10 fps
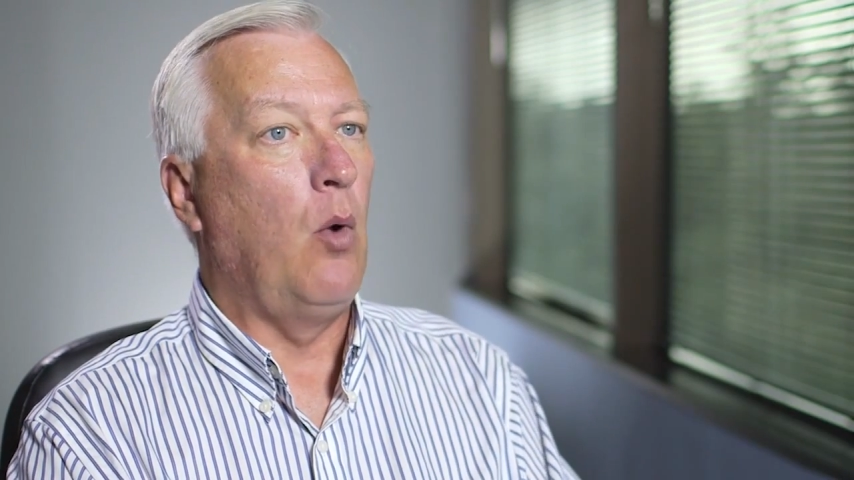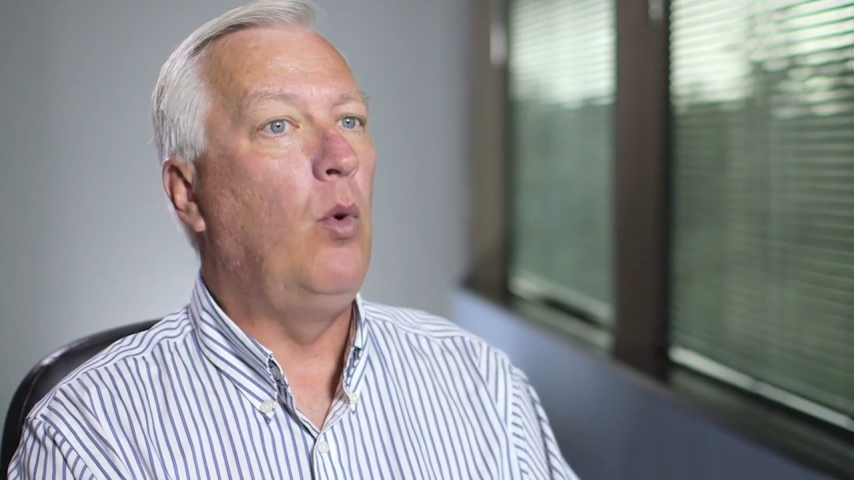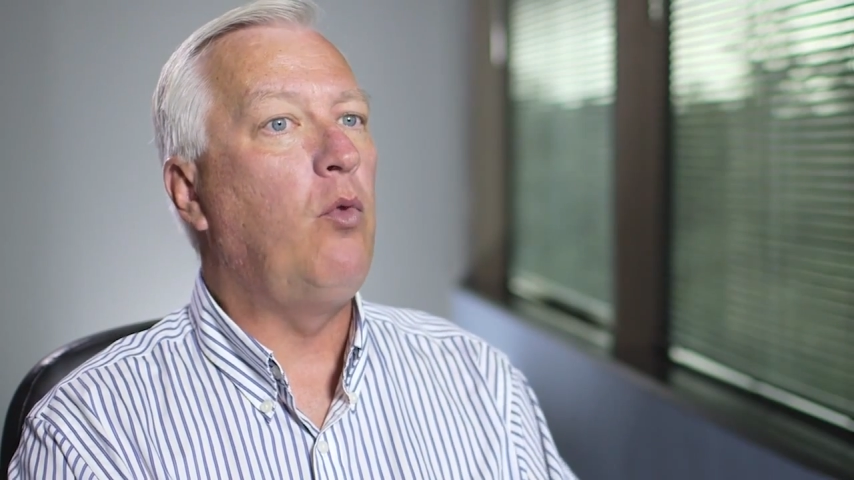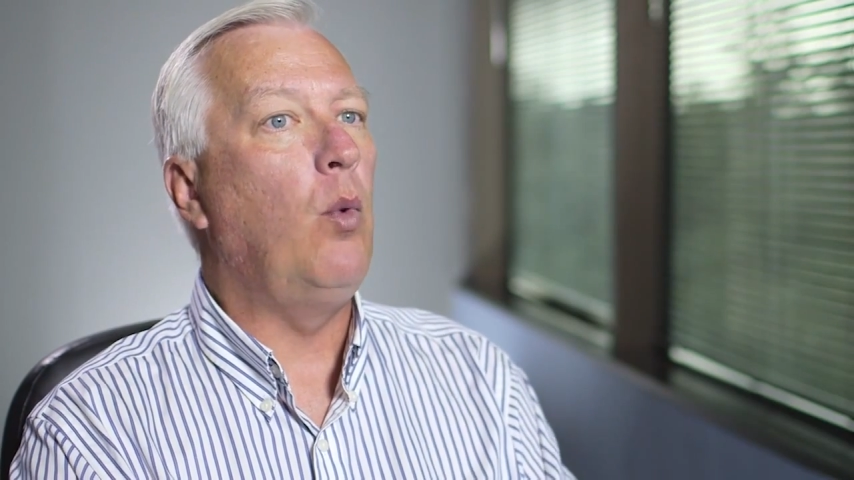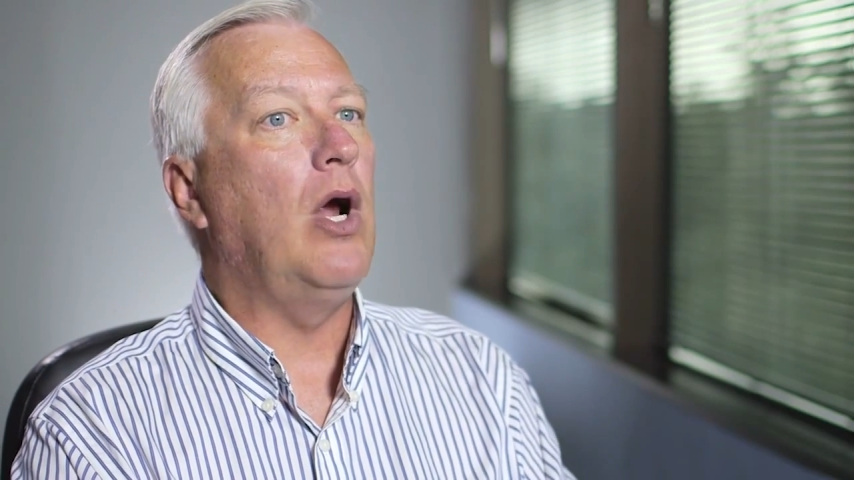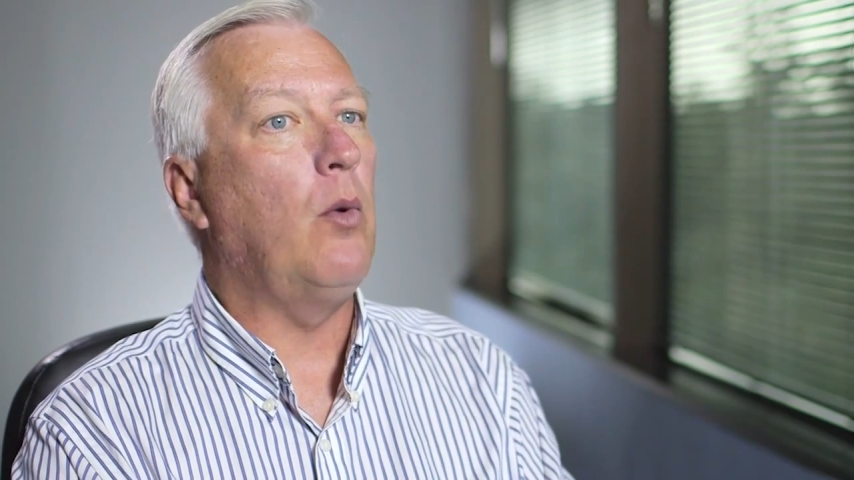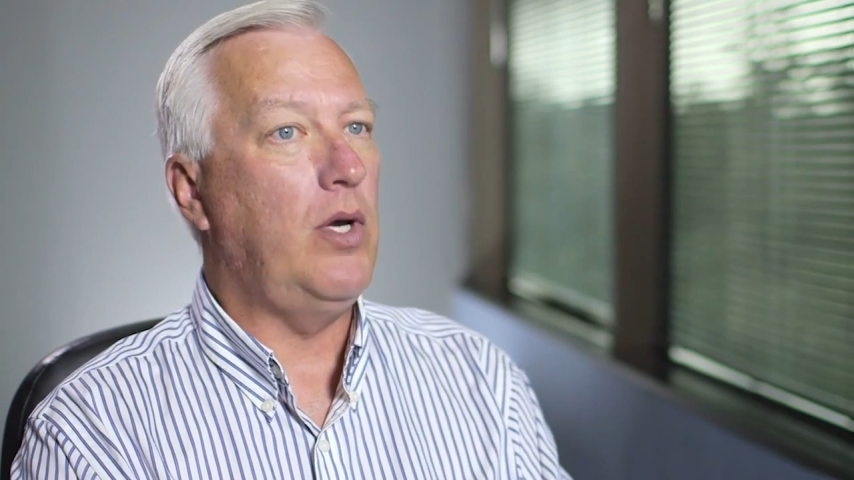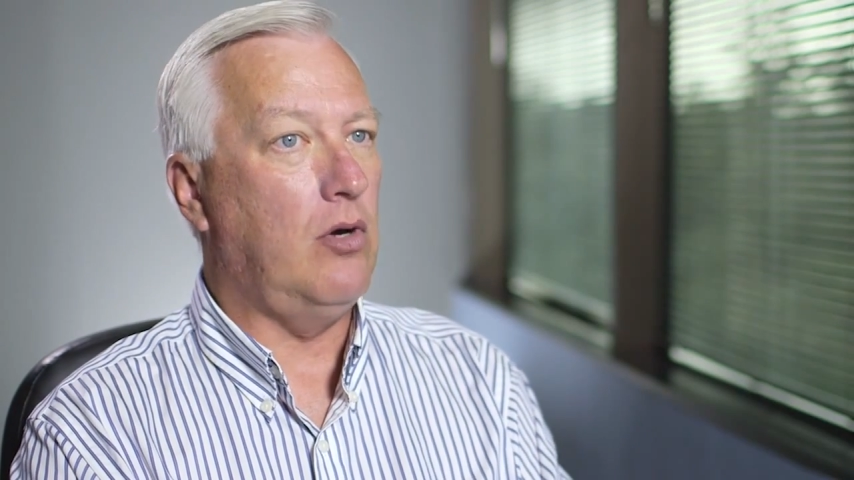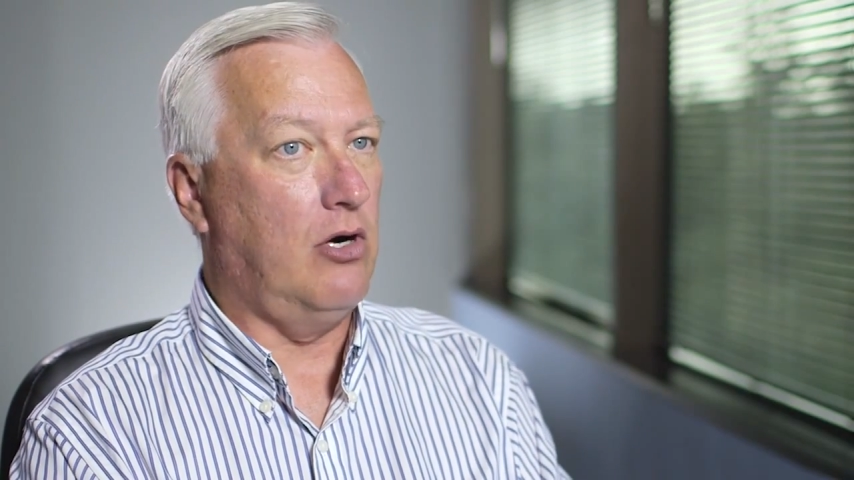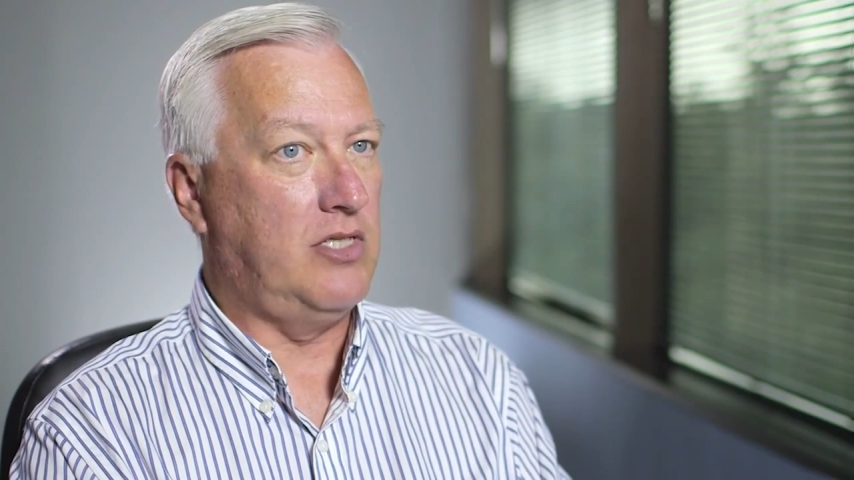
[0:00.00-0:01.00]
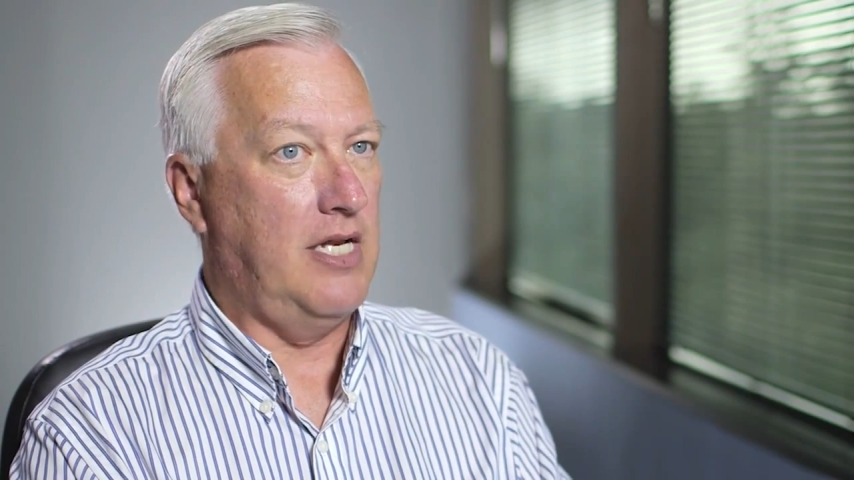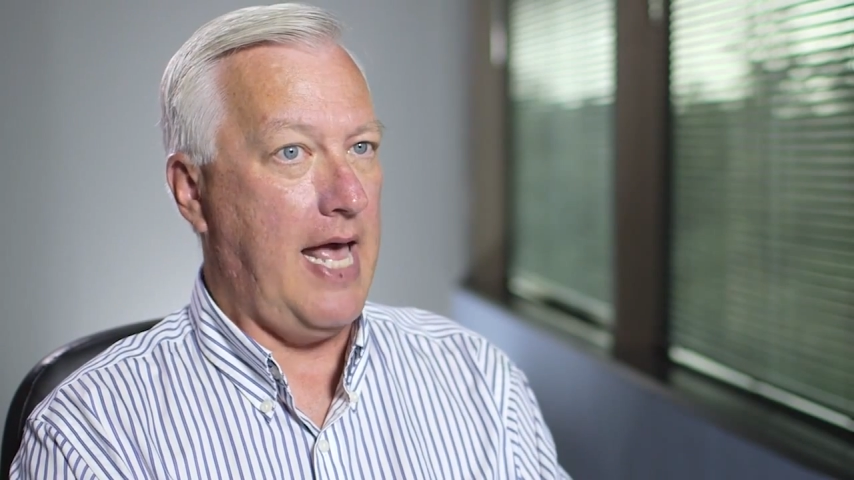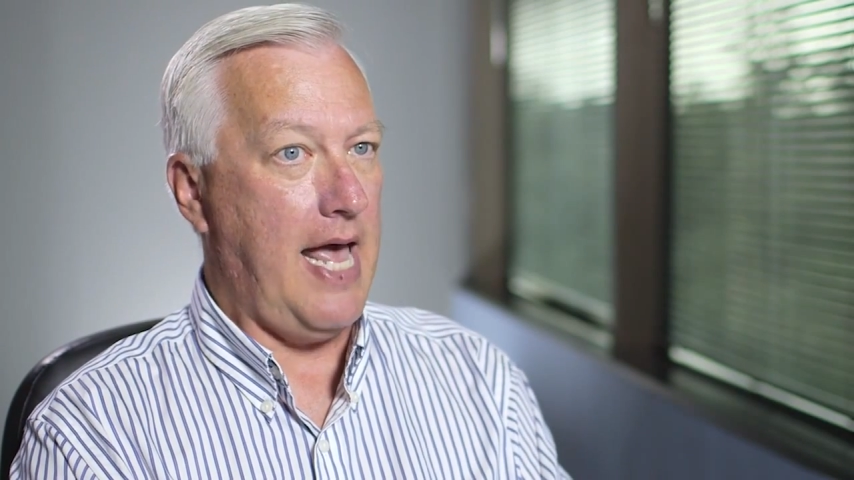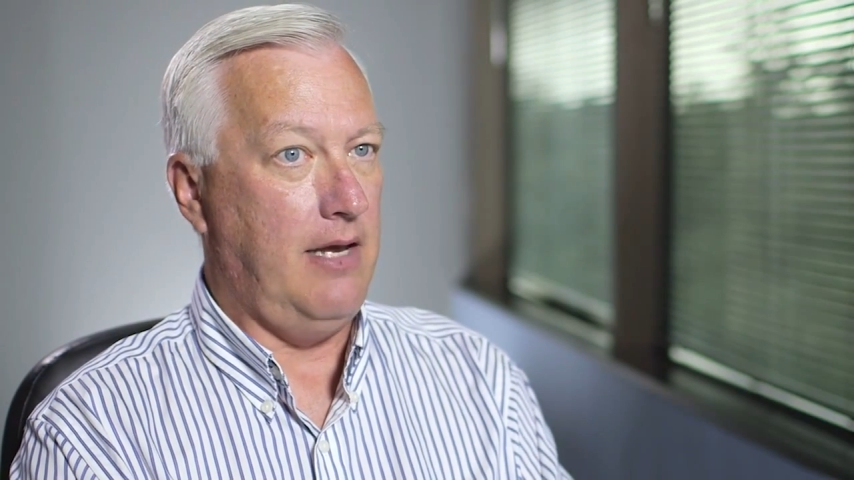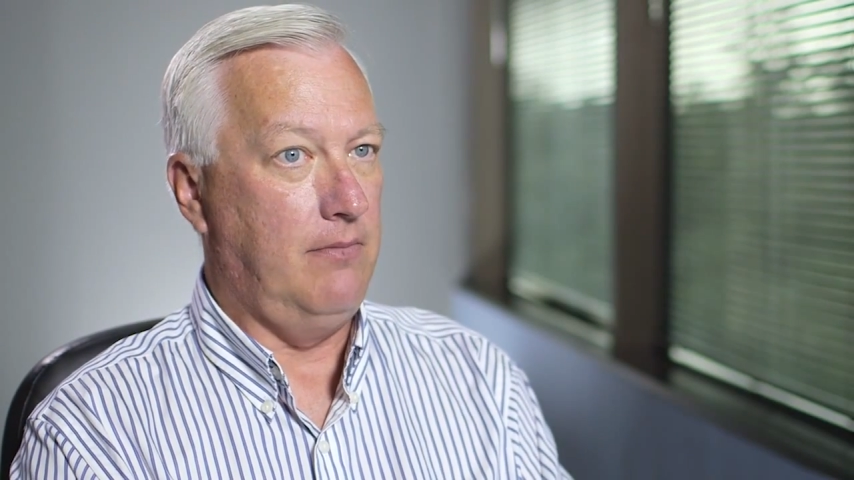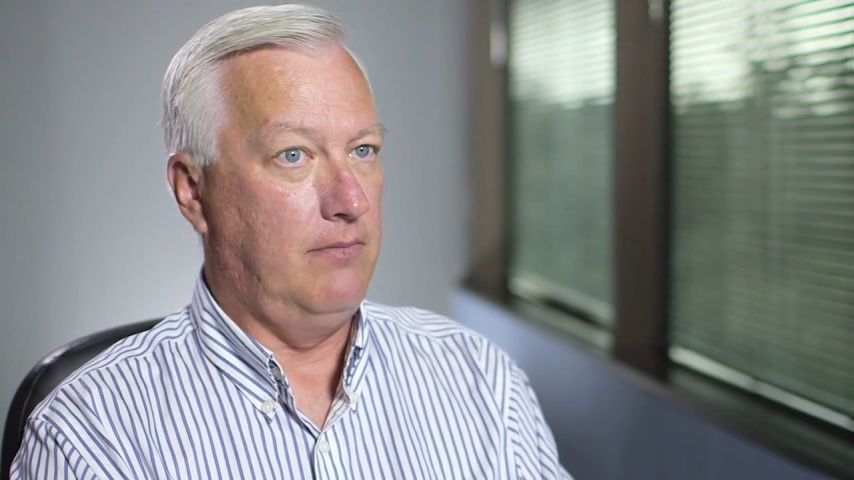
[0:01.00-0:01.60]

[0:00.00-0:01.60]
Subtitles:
with where we are today.